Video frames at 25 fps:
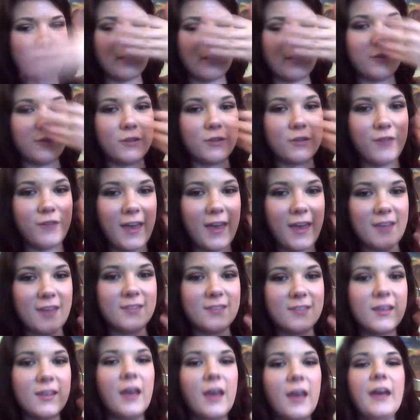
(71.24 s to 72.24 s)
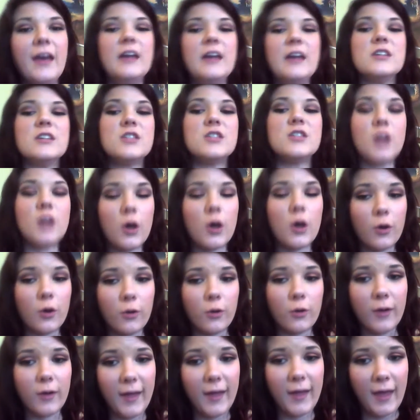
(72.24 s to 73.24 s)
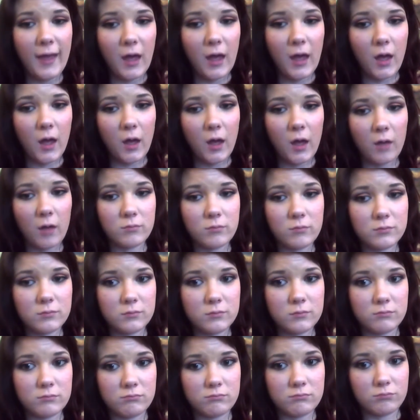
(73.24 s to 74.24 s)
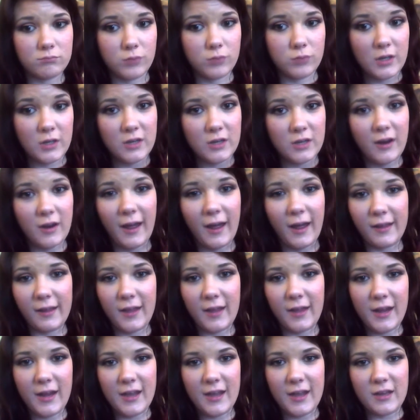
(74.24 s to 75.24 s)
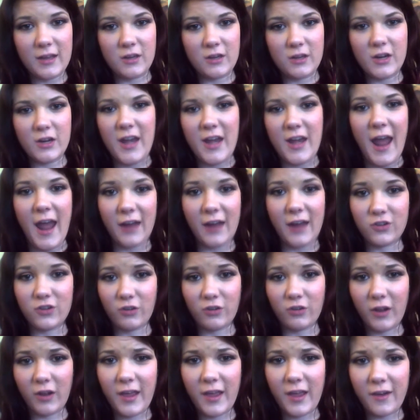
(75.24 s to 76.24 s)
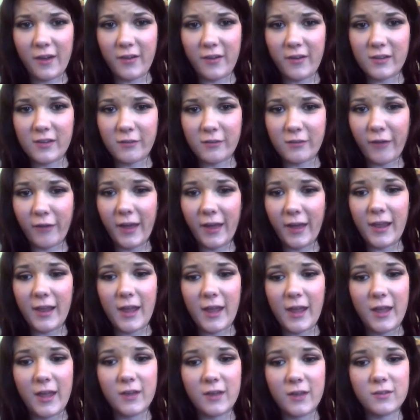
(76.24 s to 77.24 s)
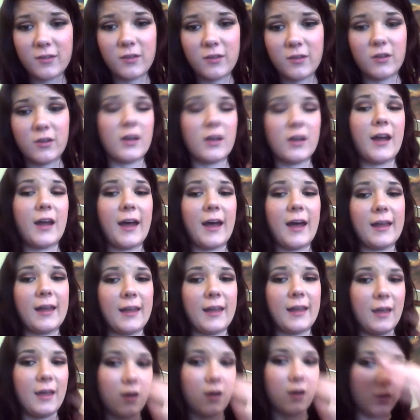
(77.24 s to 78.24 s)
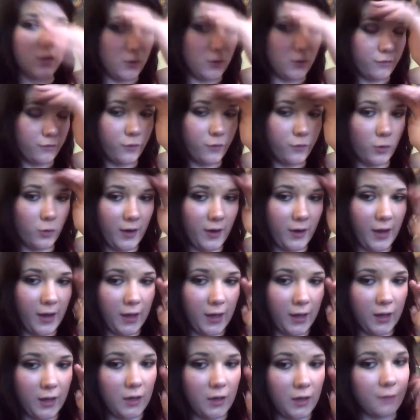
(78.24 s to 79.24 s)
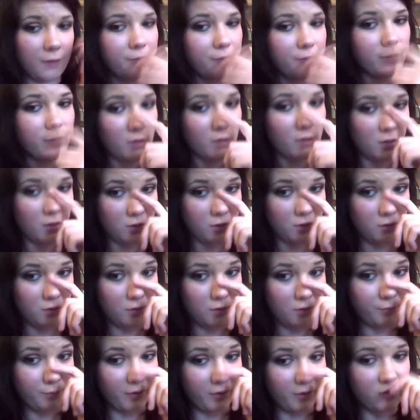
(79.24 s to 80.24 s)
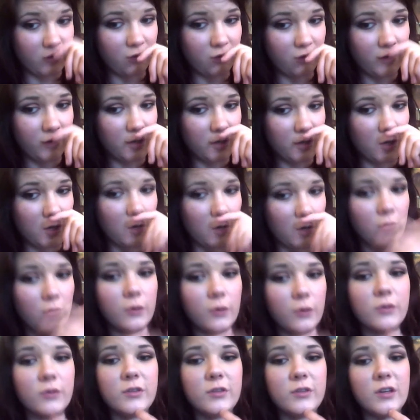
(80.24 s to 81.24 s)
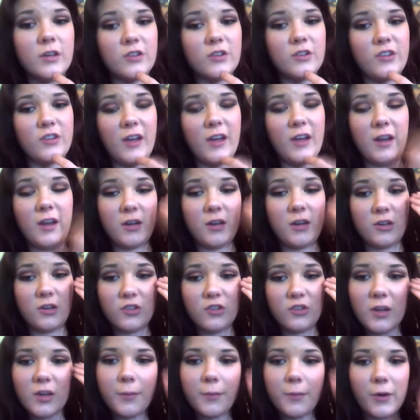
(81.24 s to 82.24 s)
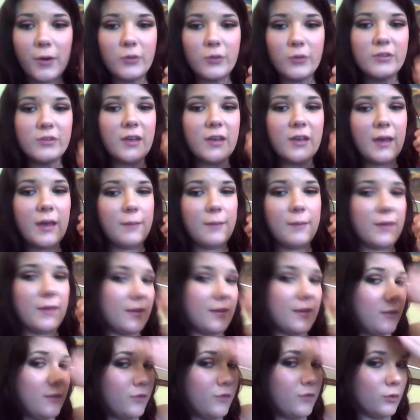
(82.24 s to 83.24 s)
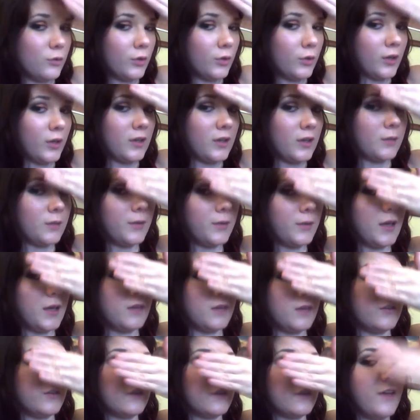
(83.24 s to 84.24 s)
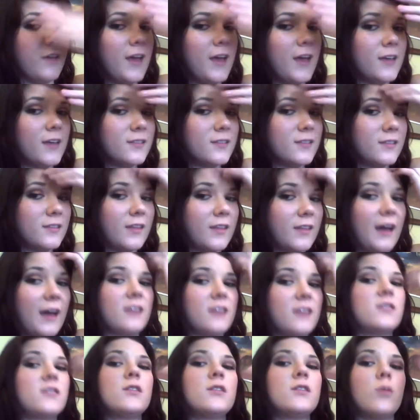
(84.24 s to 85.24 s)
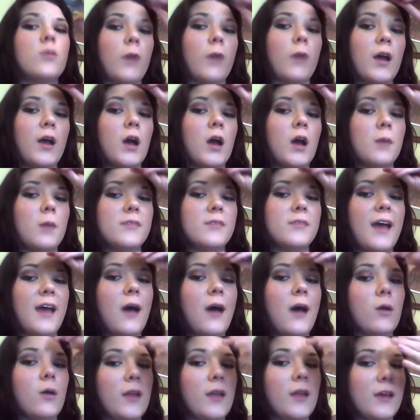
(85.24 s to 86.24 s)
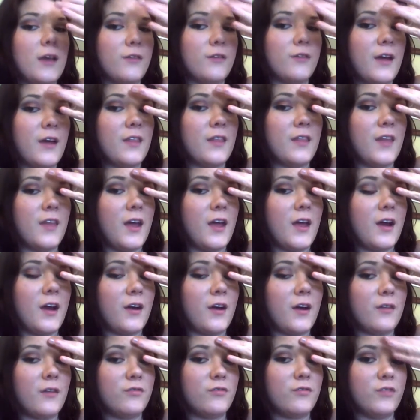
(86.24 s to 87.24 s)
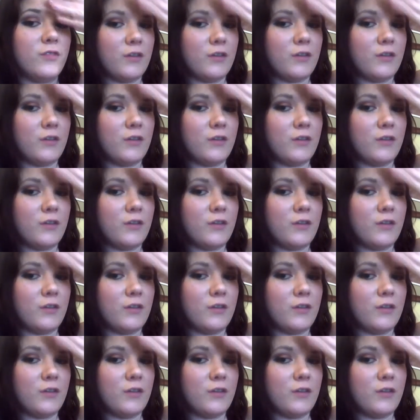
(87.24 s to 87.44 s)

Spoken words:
of the face. So when you're highlighting in your natural areas of highlight, you're going to highlight on your forehead, on the bridge of your nose, your chin, and your cheekbones. Because if you look at the plane of your face, that's what comes out, like right there. If